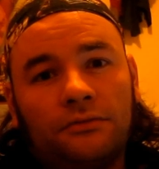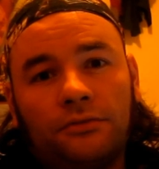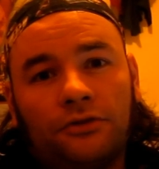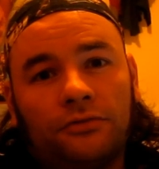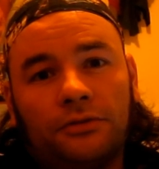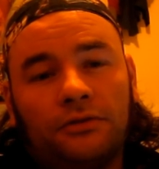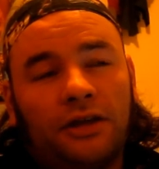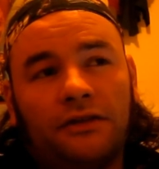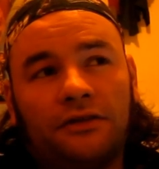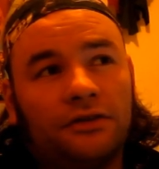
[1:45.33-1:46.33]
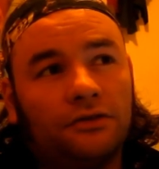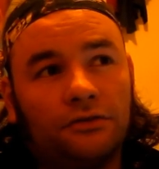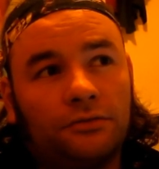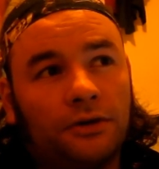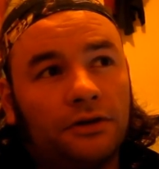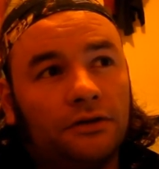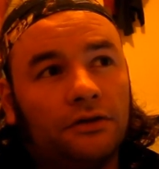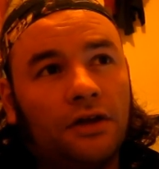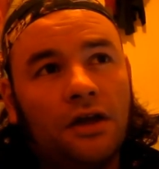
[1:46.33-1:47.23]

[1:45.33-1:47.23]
possibly late teens or 20s,